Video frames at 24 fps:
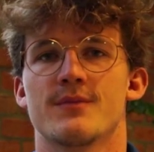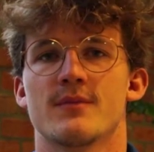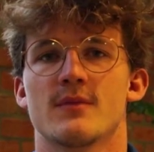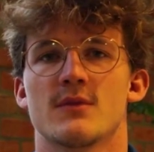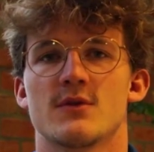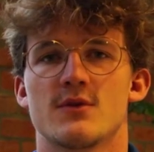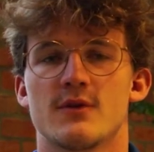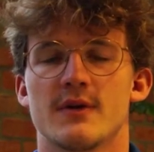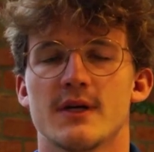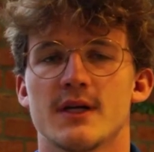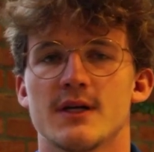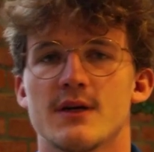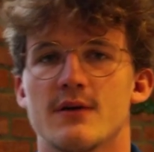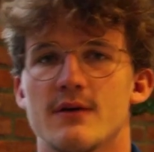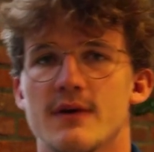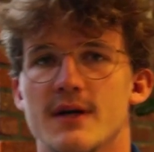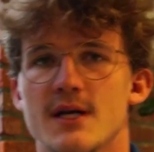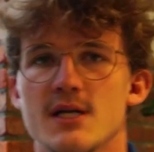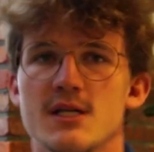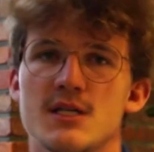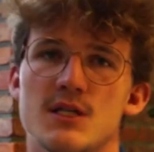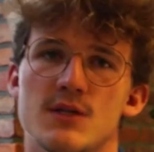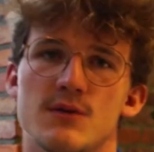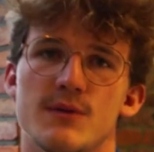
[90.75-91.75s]
during the
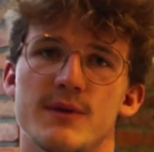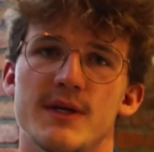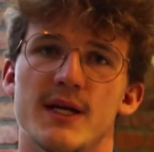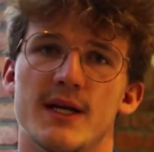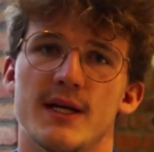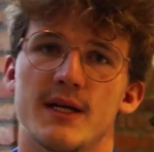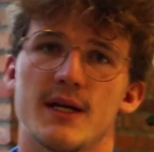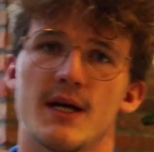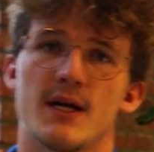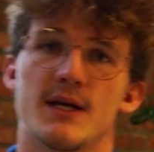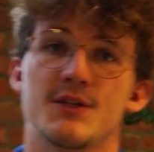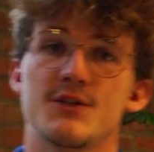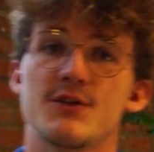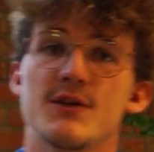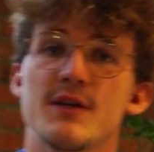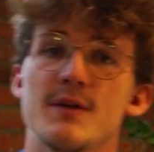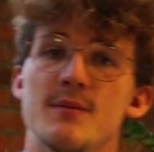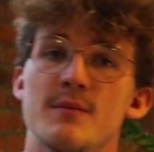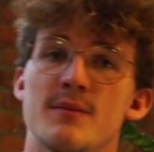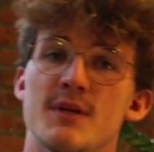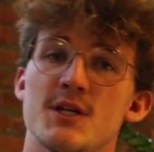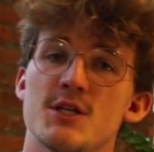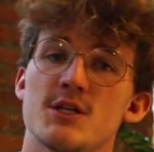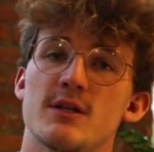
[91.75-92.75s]
race, we had 3
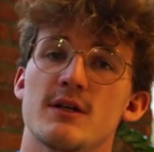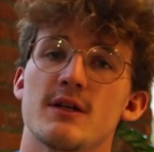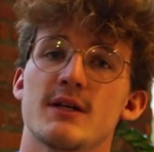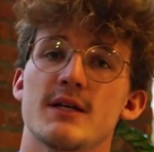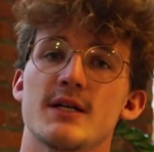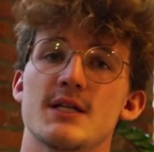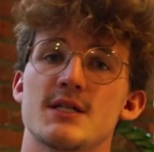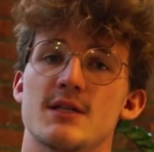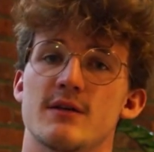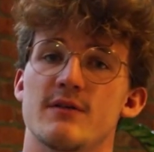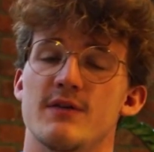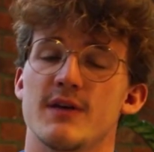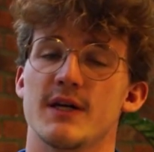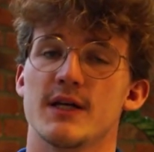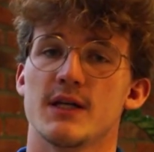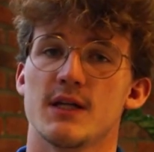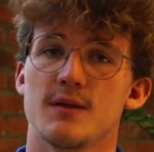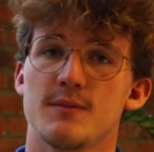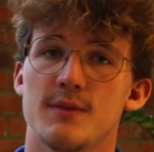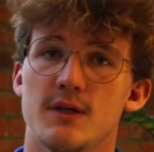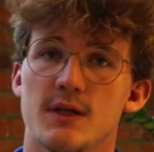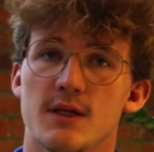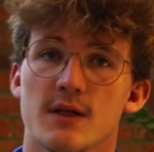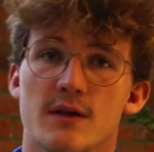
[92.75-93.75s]
mission links
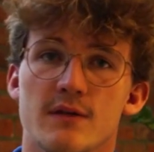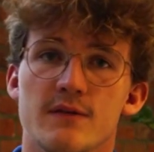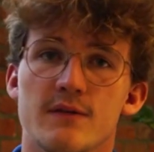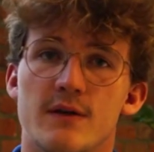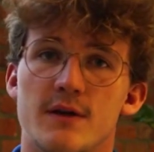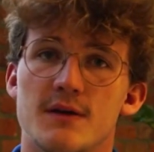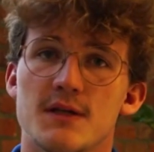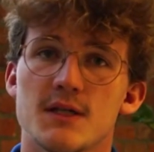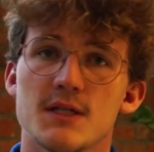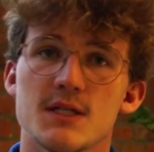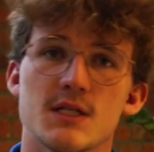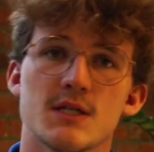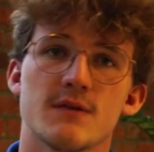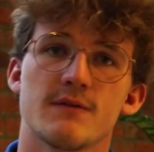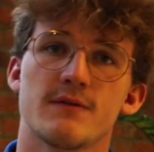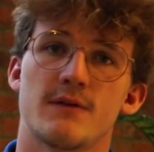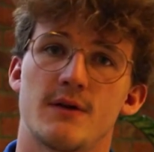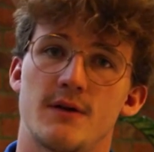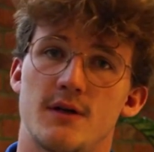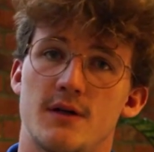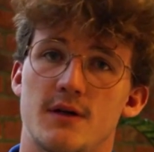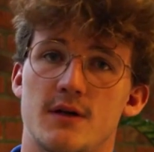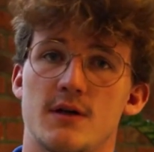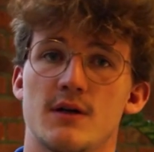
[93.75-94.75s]
available for us,
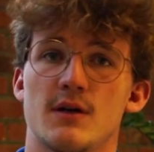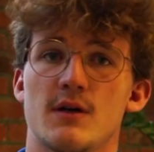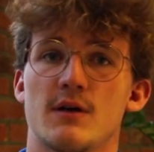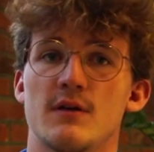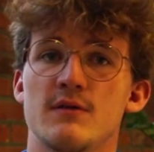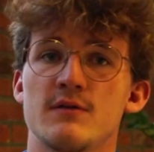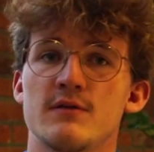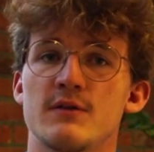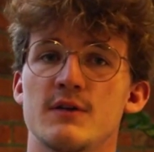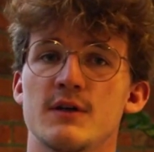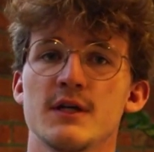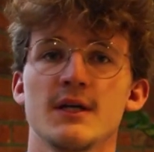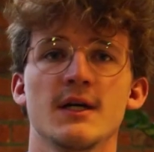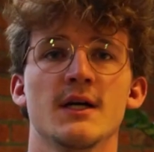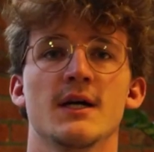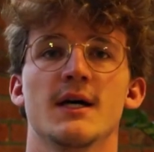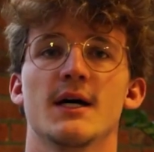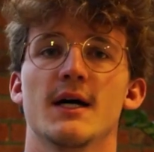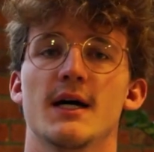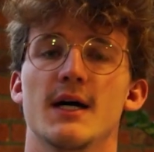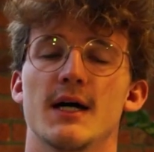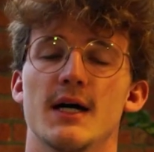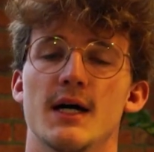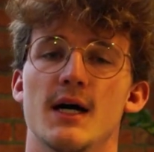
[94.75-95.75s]
for our convoy.
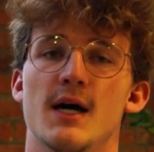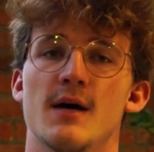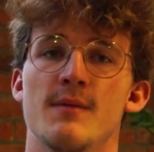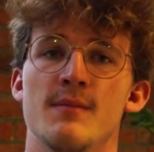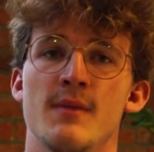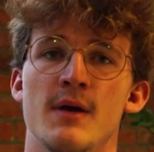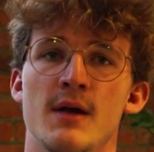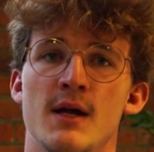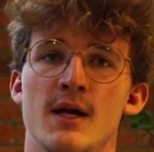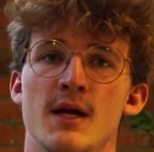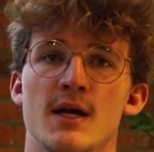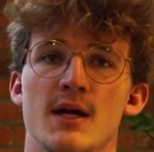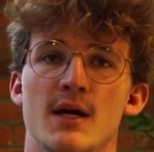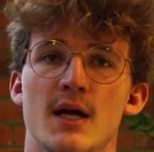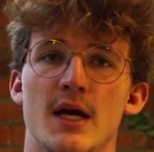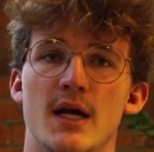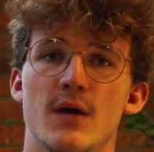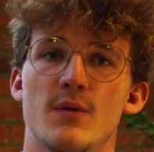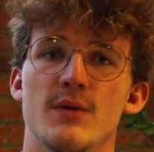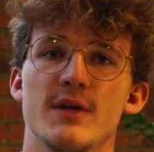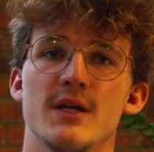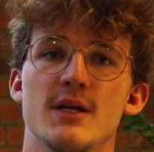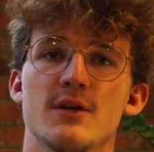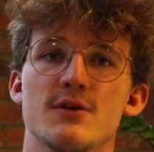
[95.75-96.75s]

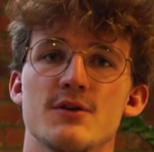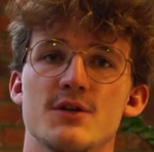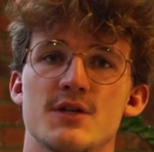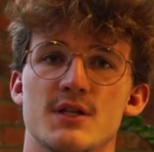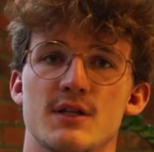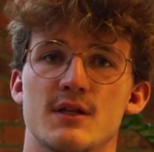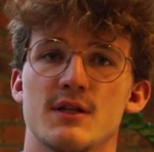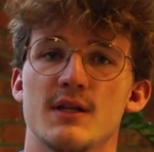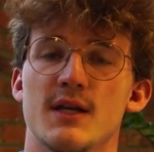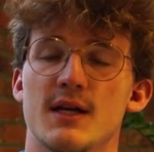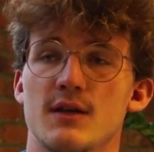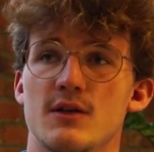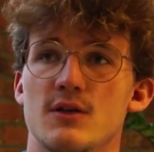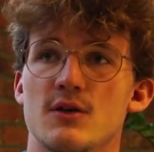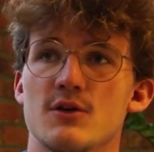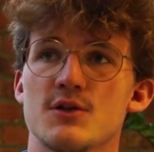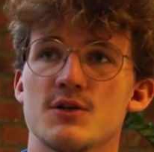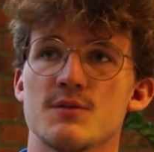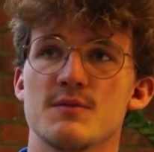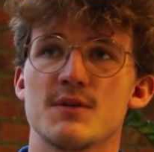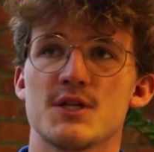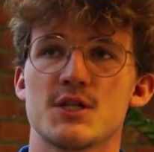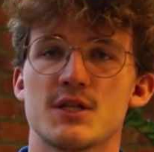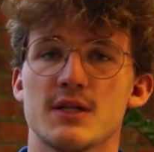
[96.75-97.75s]
And we used
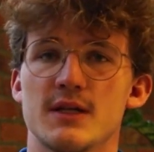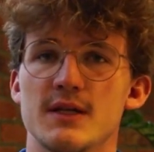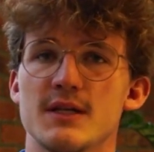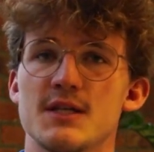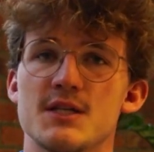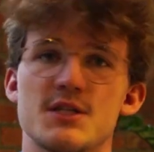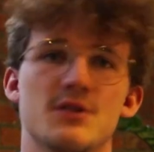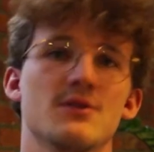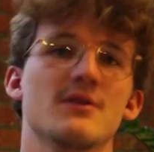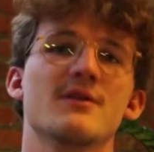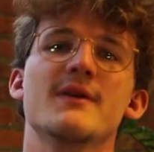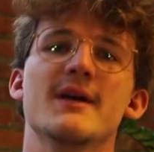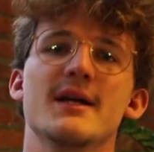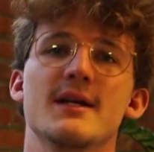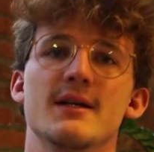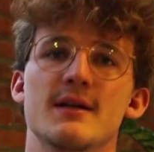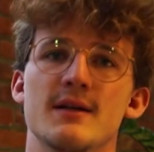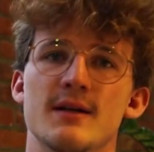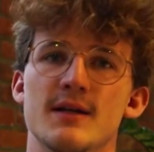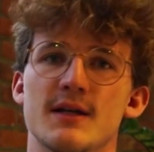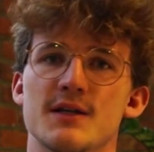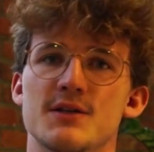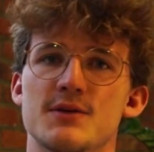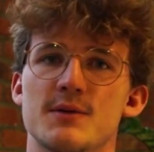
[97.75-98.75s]
those mission links to create
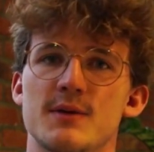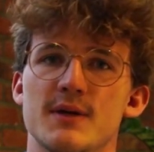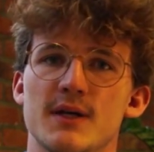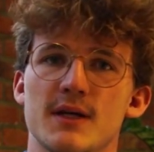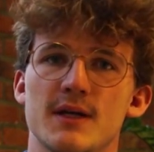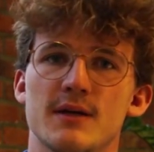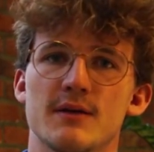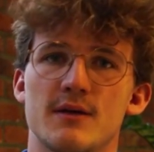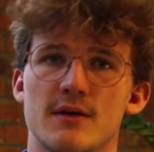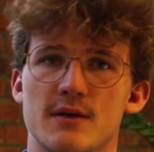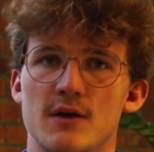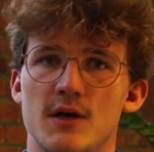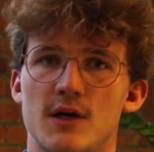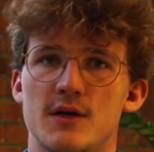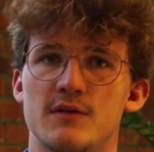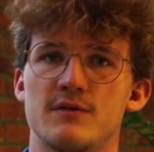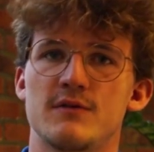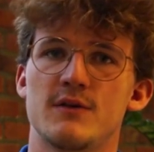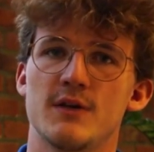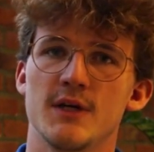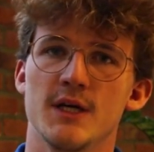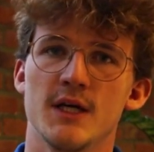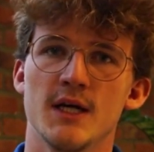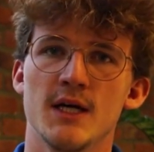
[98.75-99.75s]
a network in our
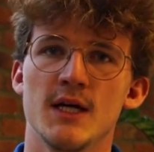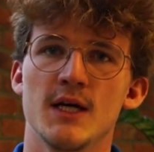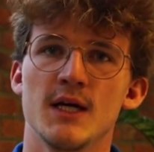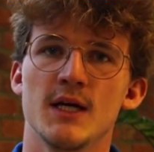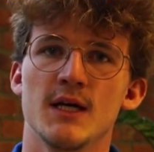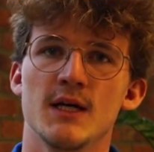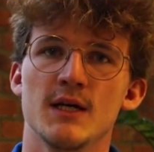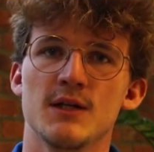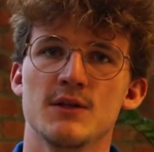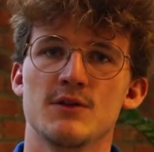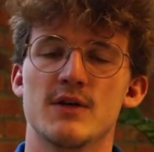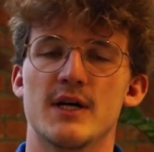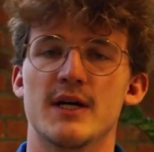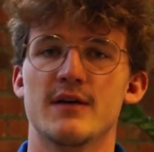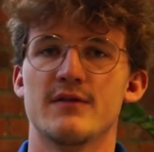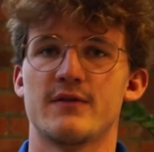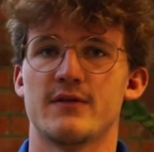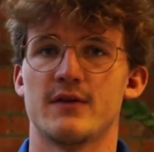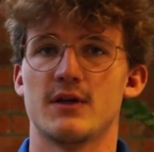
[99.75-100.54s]
convoy to have